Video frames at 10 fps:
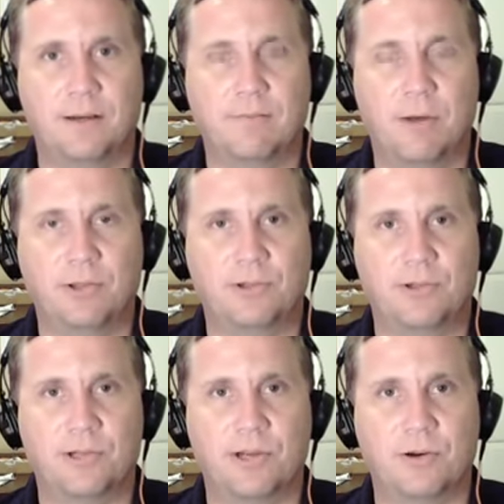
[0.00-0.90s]
month
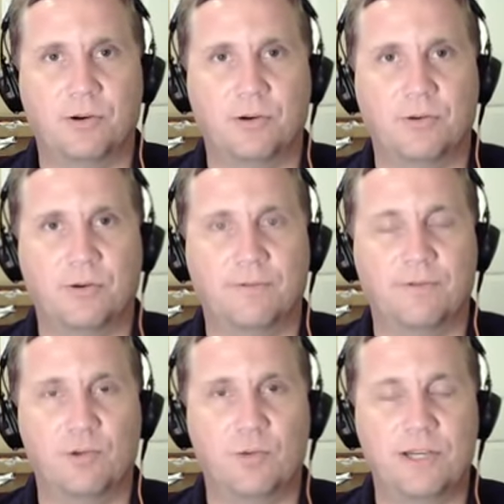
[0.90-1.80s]
or so or a
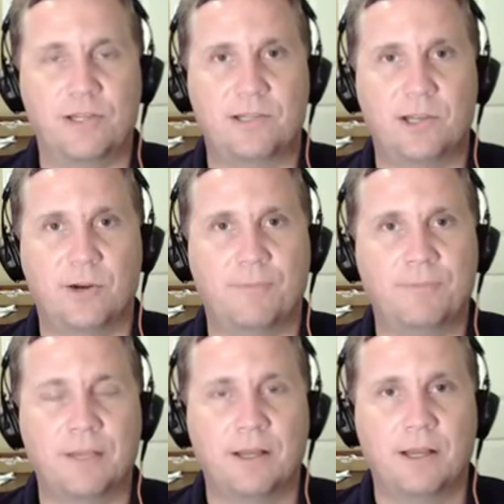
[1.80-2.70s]
few weeks. So
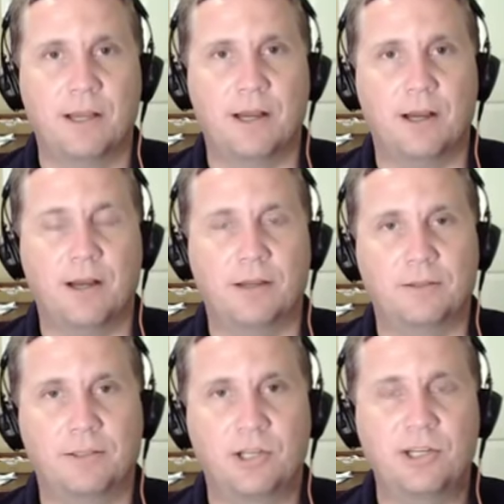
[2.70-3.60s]

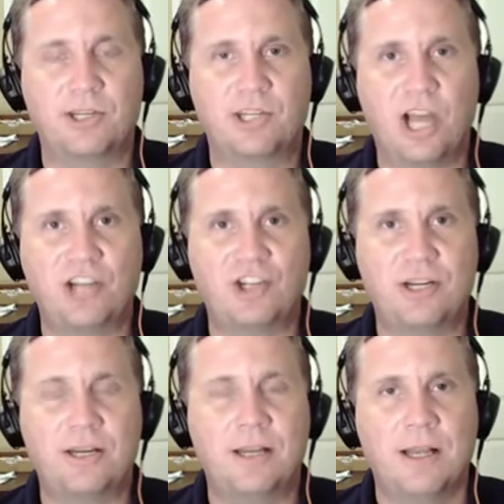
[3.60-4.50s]
good
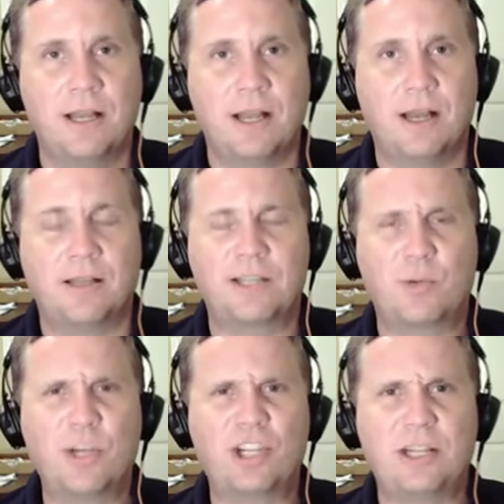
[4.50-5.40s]
discussion.
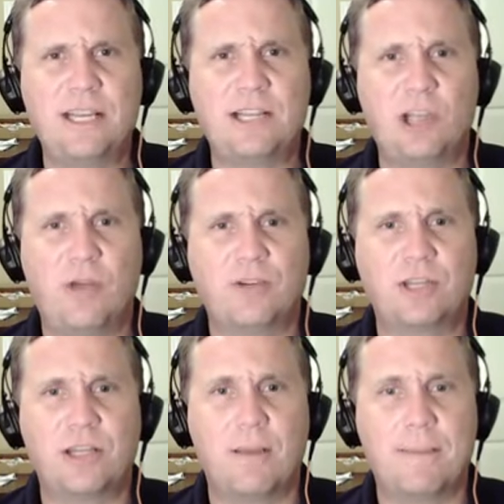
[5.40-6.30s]
Switch leagues over
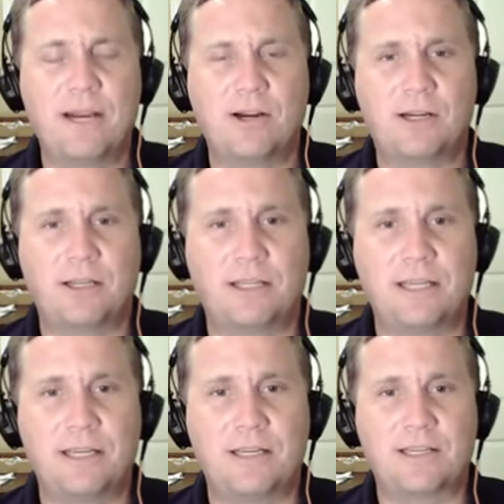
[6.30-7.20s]
to the American
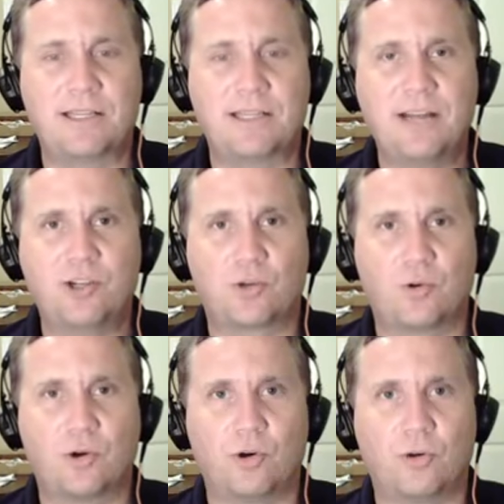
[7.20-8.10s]
League
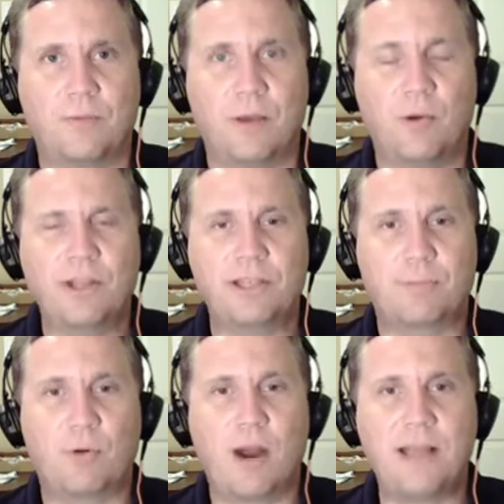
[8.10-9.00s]
Central. And one of the
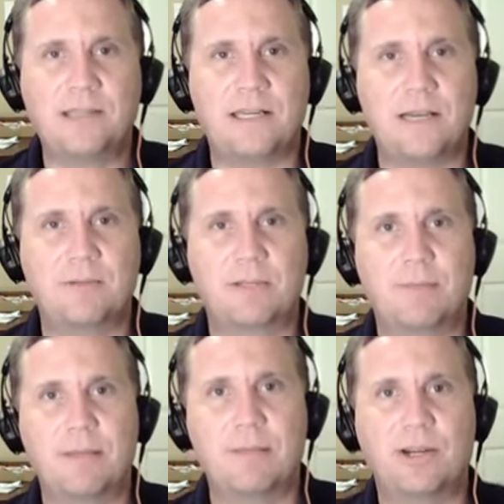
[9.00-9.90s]
surprise teams has
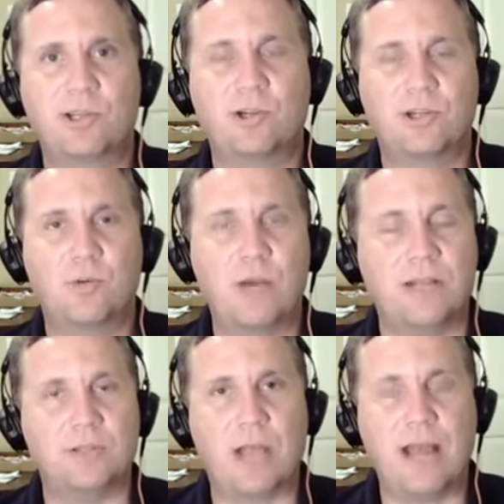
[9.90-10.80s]
been the Minnesota
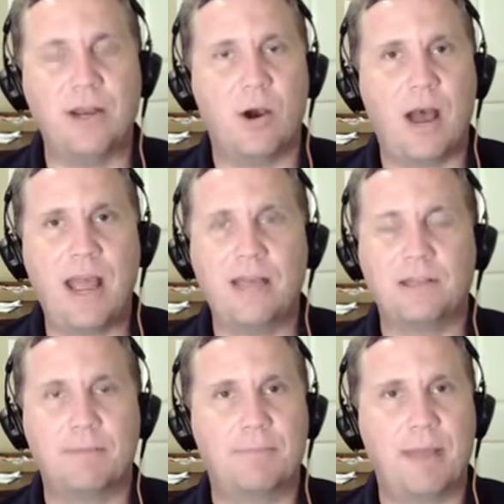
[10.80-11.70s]
Twins. I know I had
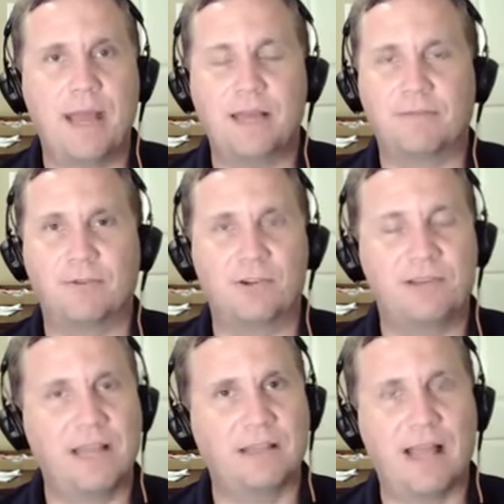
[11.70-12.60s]
them pegged for
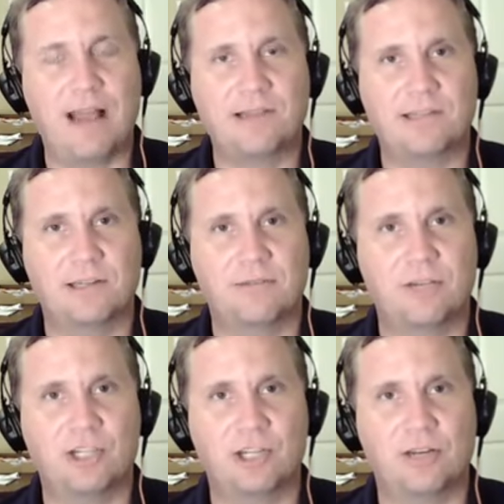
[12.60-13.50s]
dead last in the
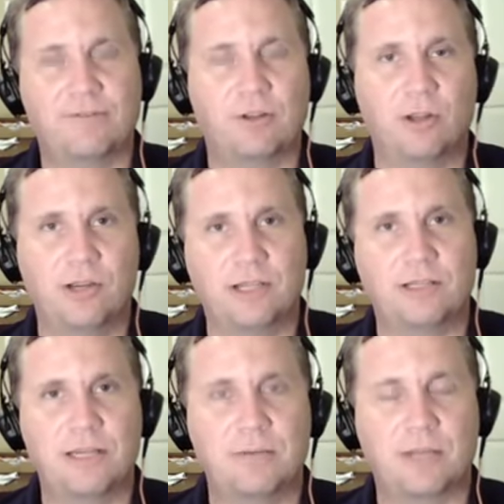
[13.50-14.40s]
division. If you look
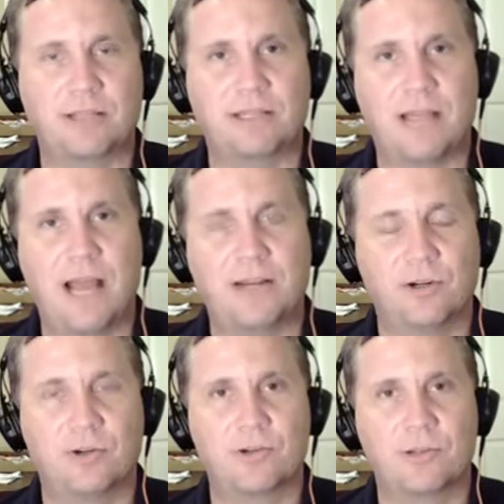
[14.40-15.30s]
at teams like the
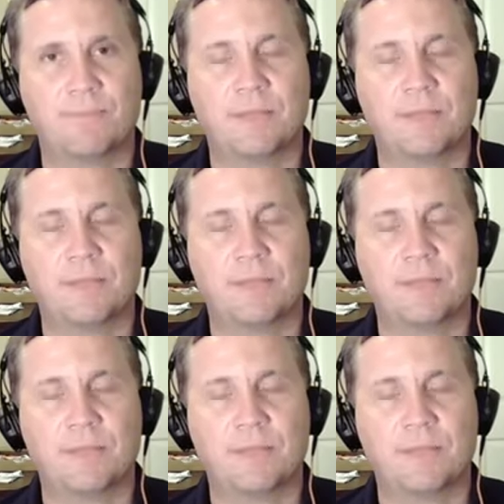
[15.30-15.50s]
Tigers,